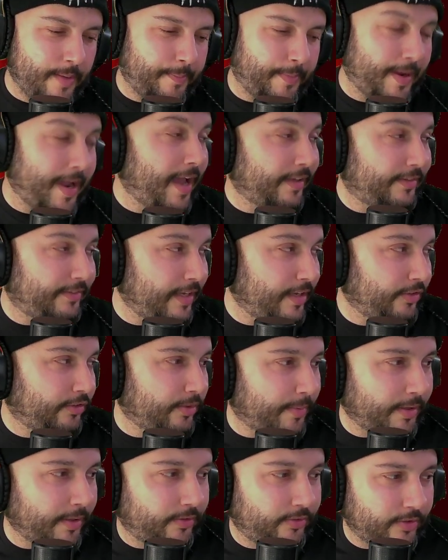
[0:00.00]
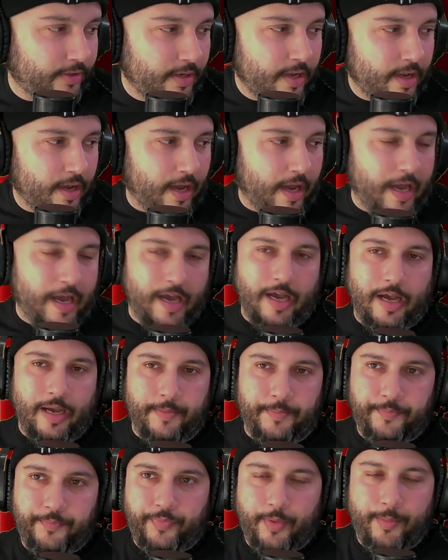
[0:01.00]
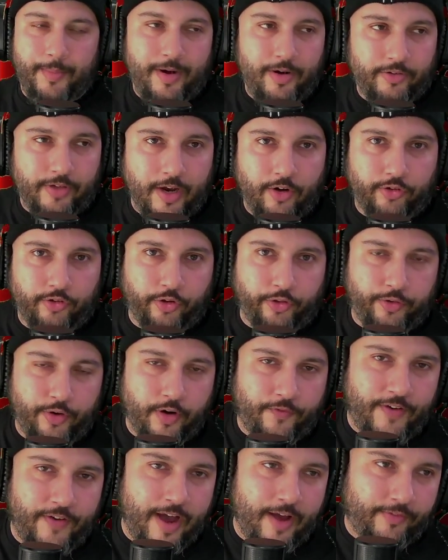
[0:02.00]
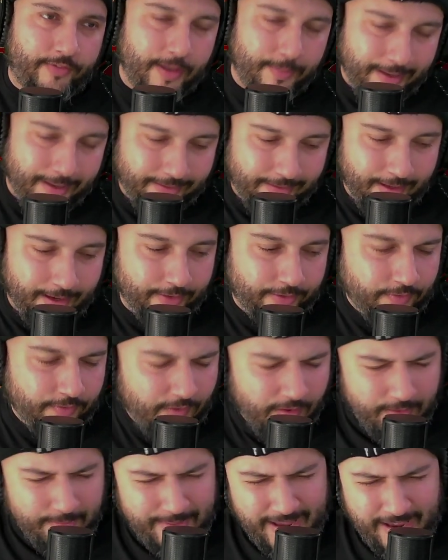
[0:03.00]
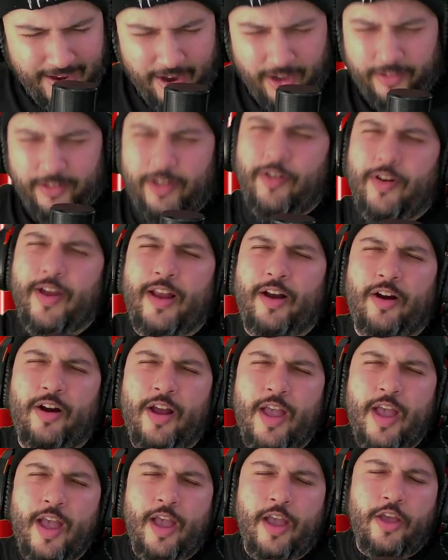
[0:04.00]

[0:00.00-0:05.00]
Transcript: But guys, thank you so much. My name is Angersoul305, Dead by Daylight Survivor, main content creator,